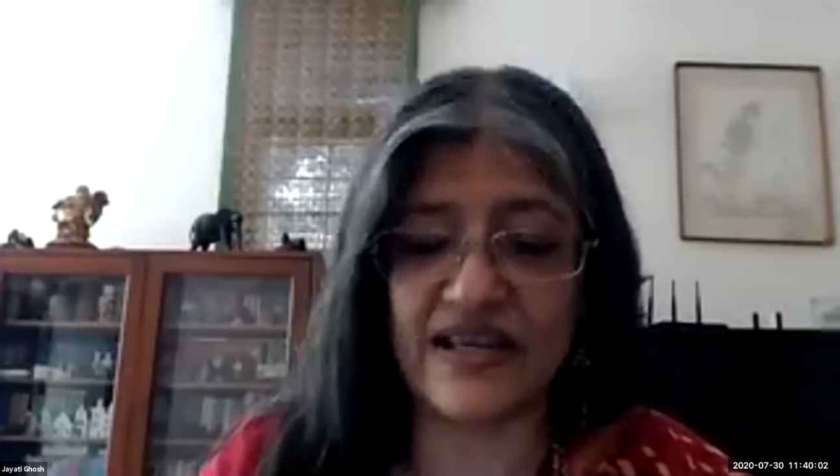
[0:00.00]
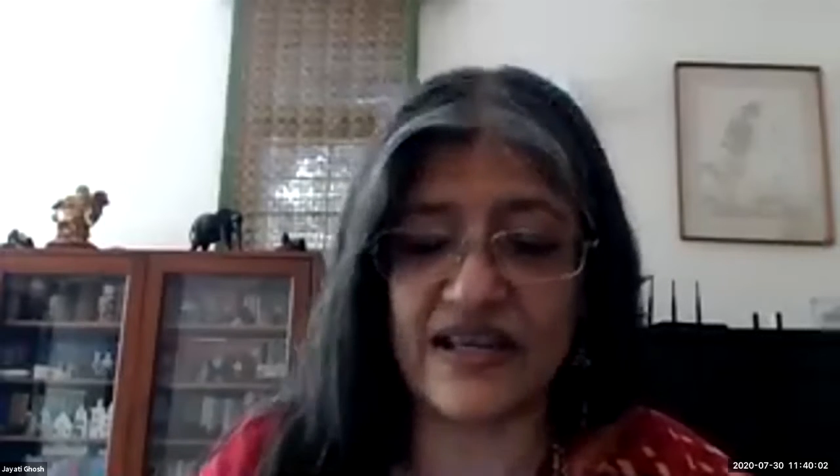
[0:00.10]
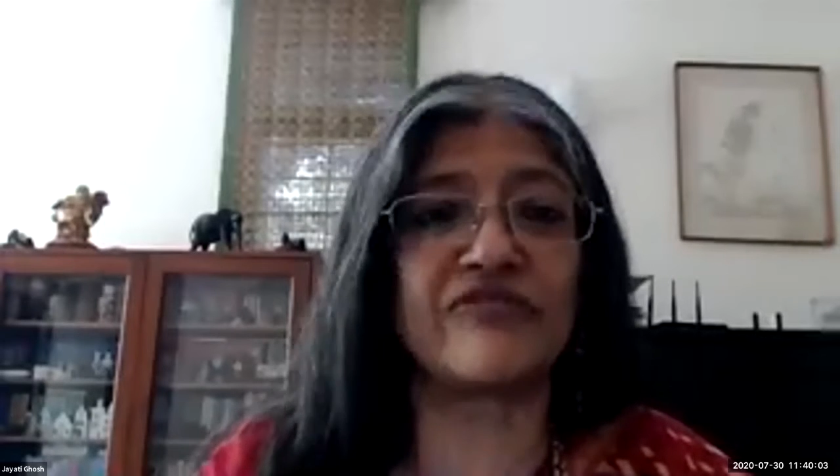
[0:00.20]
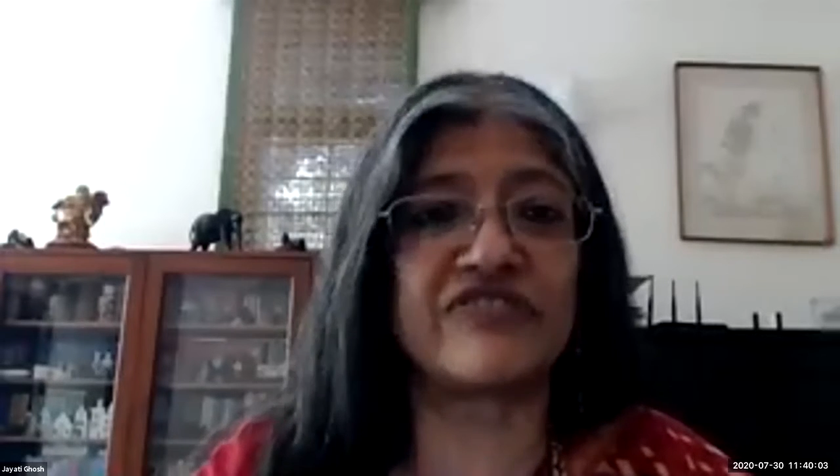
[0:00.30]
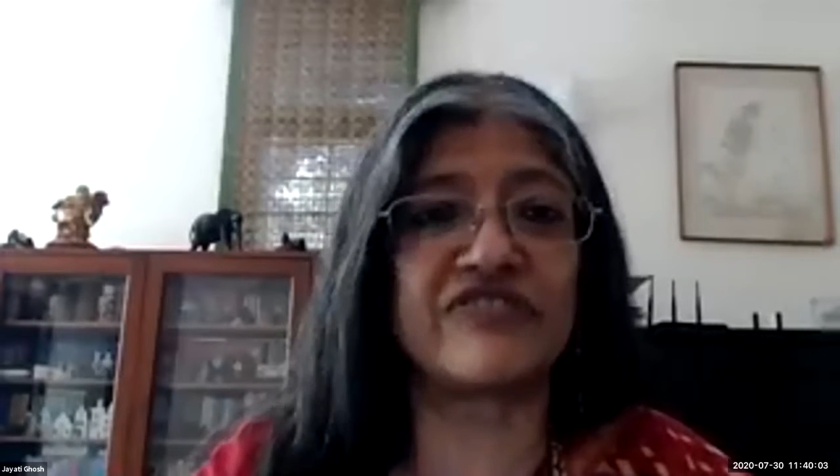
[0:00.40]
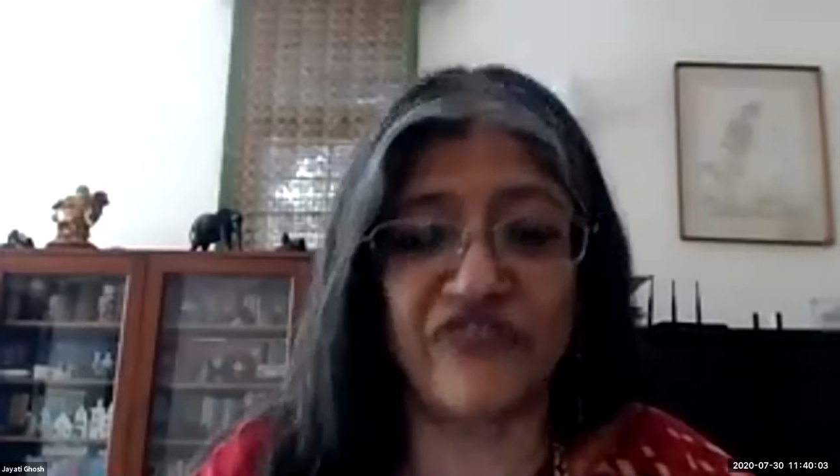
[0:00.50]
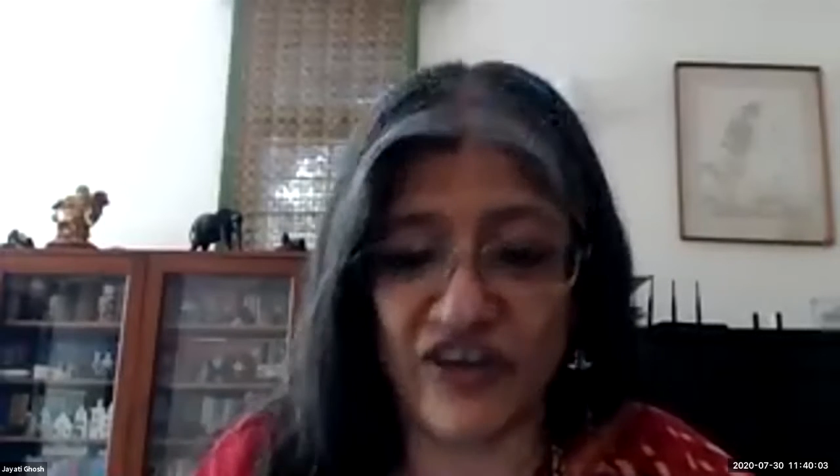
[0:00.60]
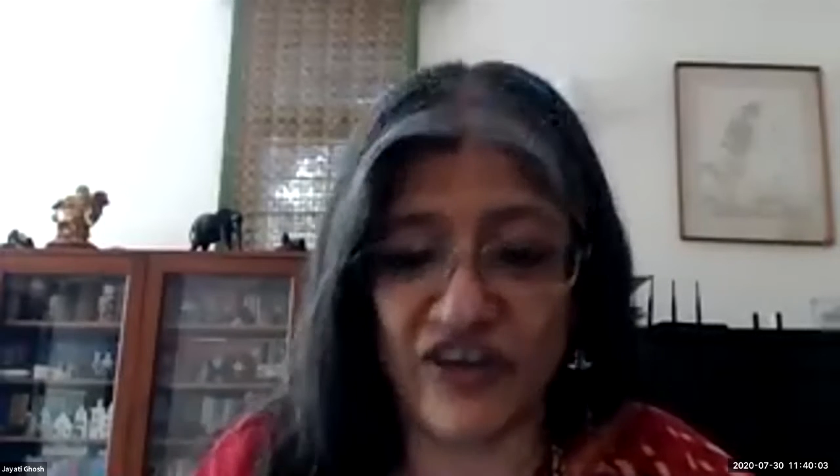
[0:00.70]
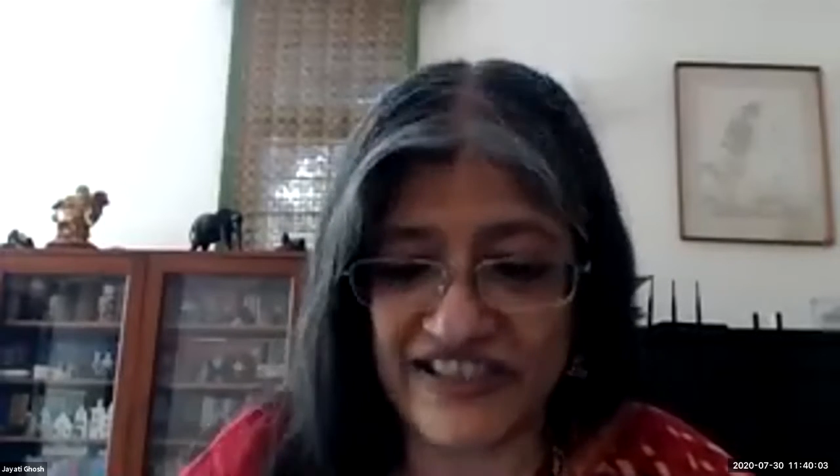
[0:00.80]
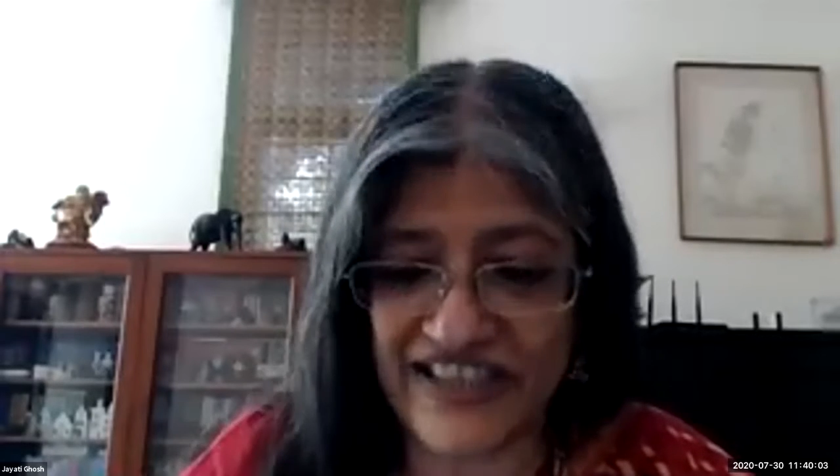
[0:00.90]
terms of
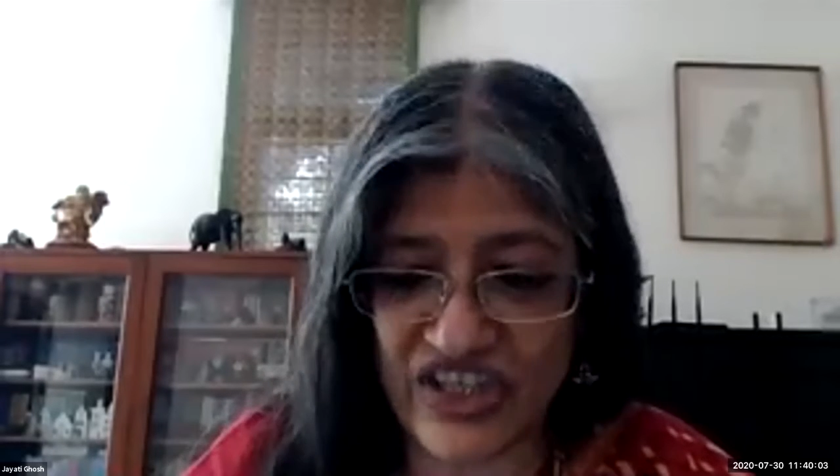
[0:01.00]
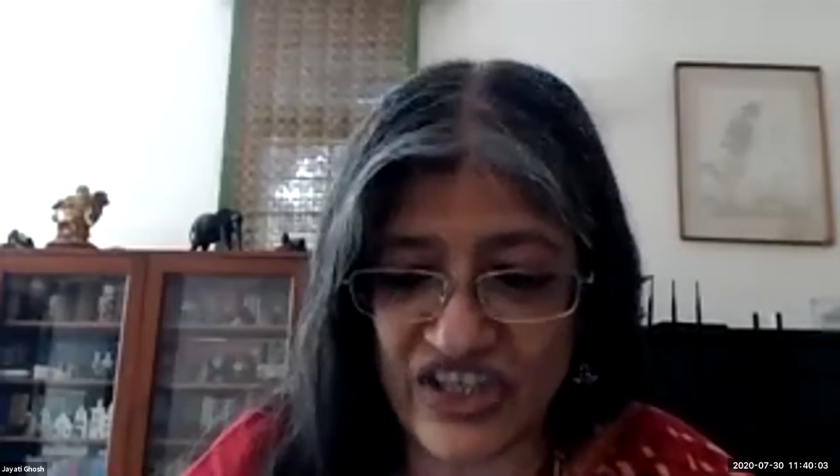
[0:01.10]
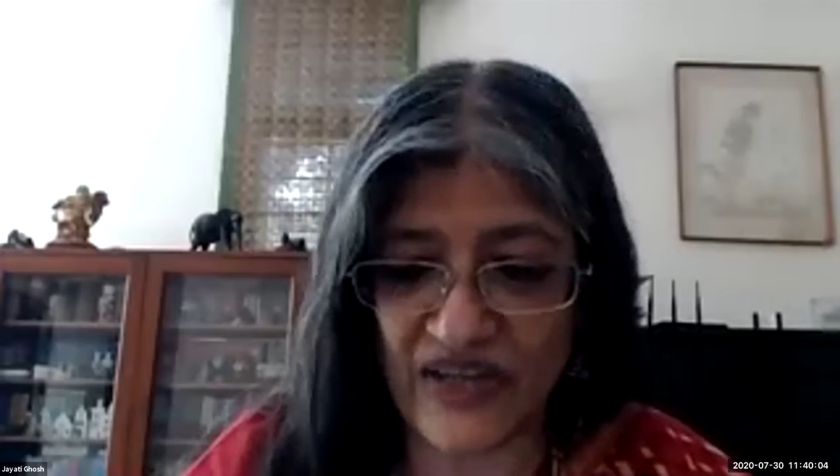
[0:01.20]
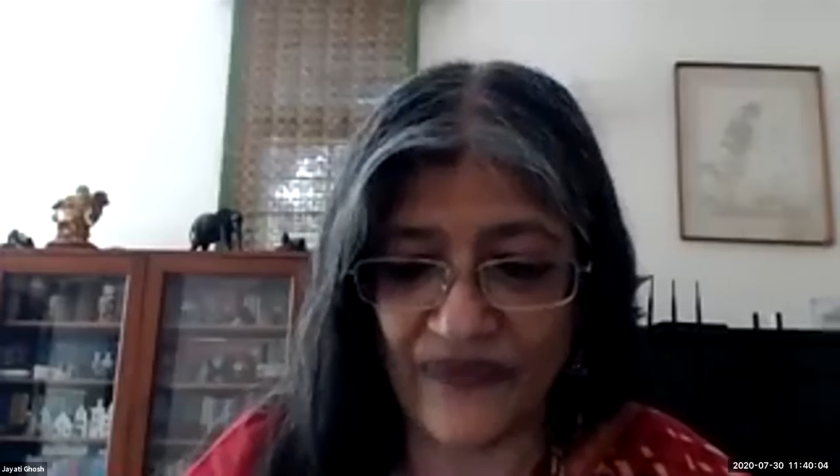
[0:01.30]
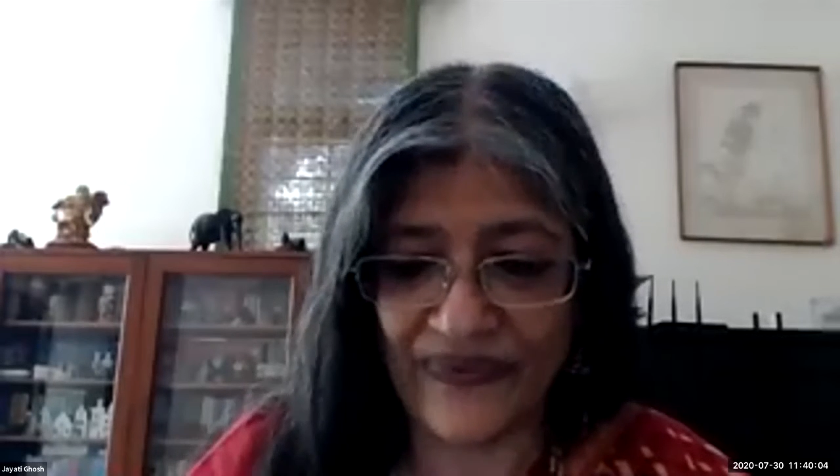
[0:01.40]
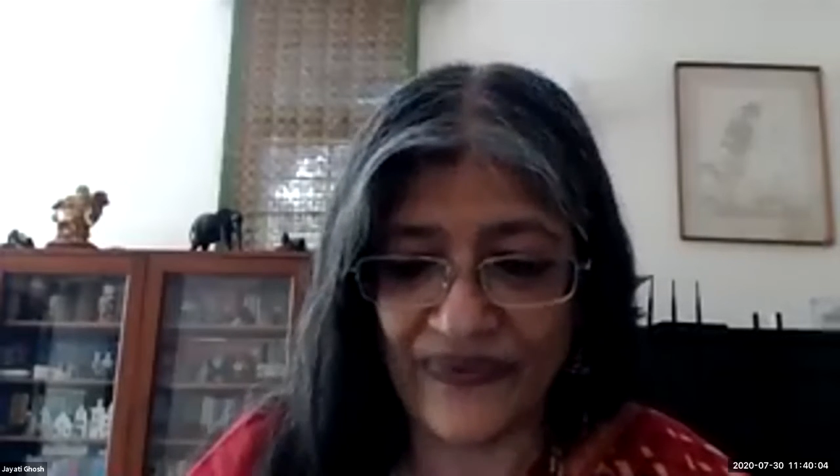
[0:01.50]
deforestation,